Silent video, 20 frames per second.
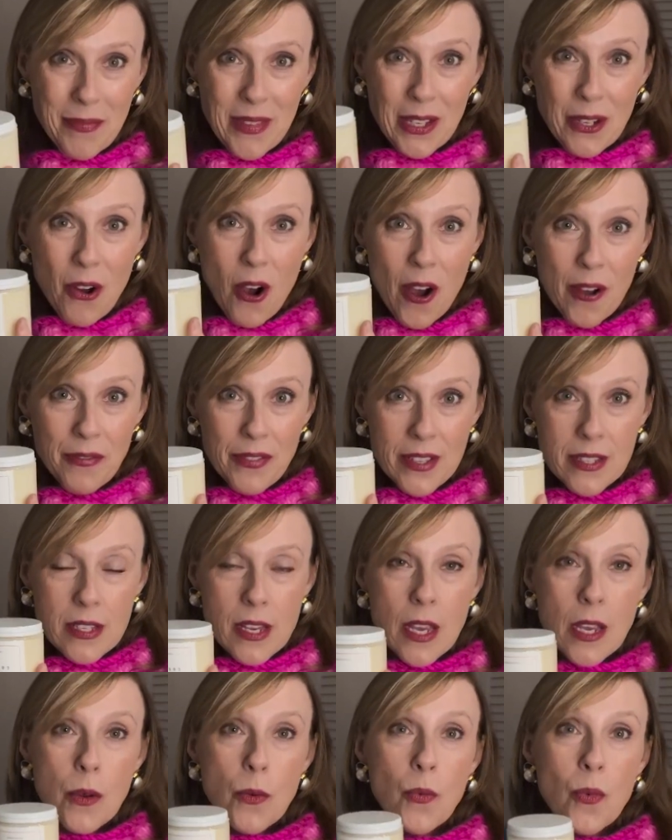coffee
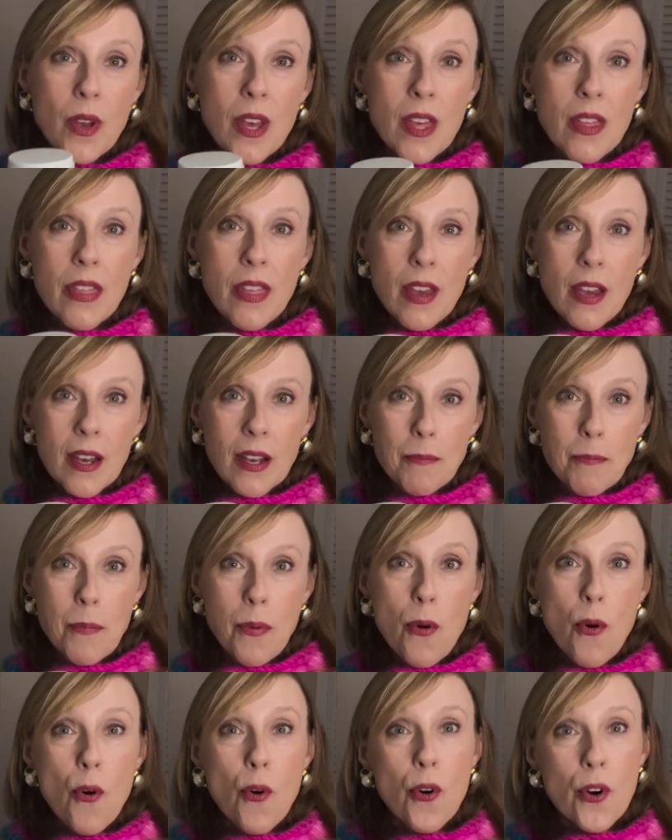date with a
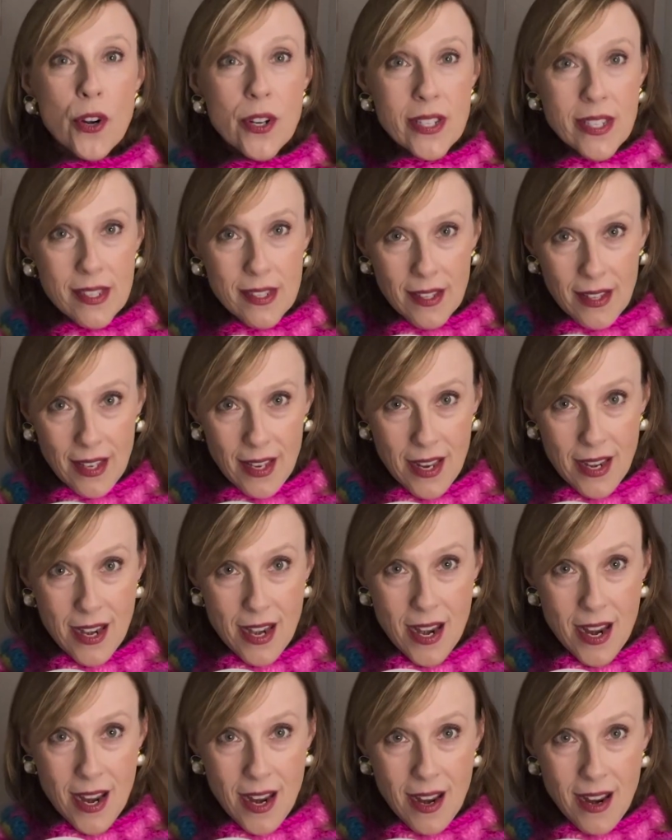porcelain
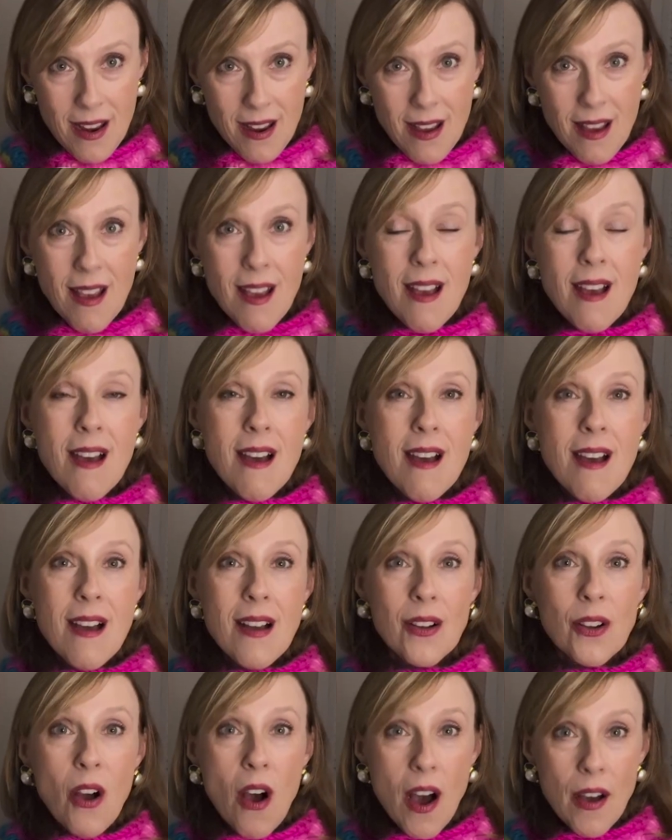
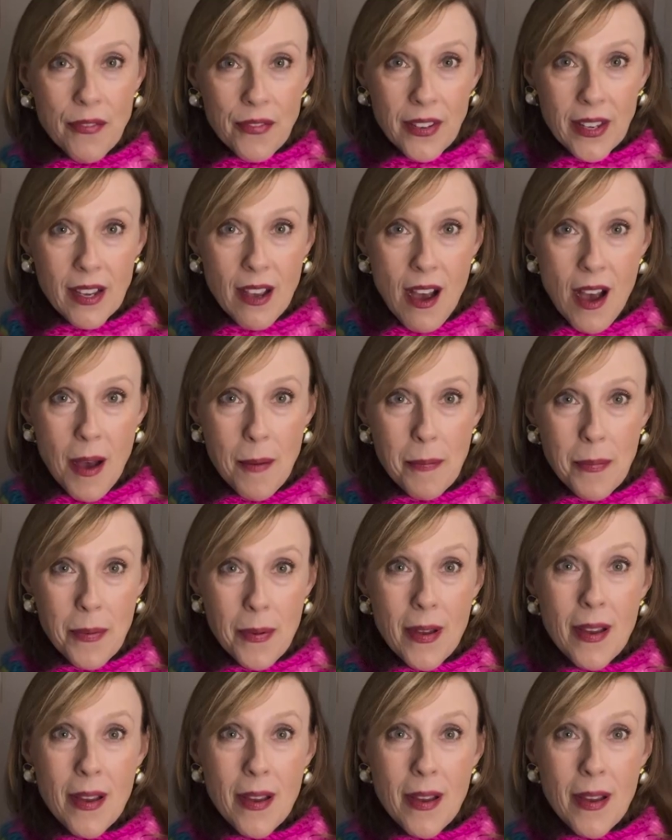coffee cup.